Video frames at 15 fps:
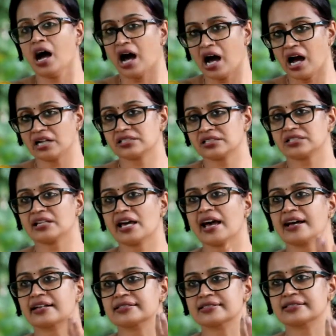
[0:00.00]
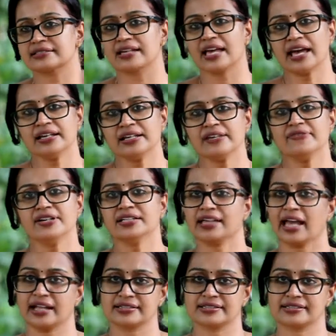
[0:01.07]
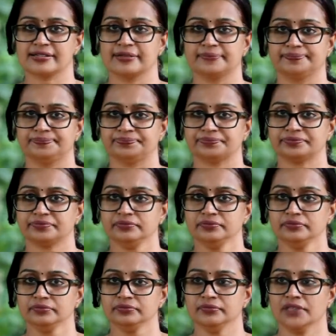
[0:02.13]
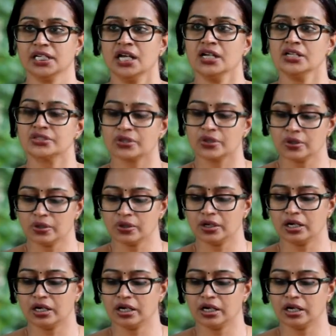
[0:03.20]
heart attacks and even cancer. So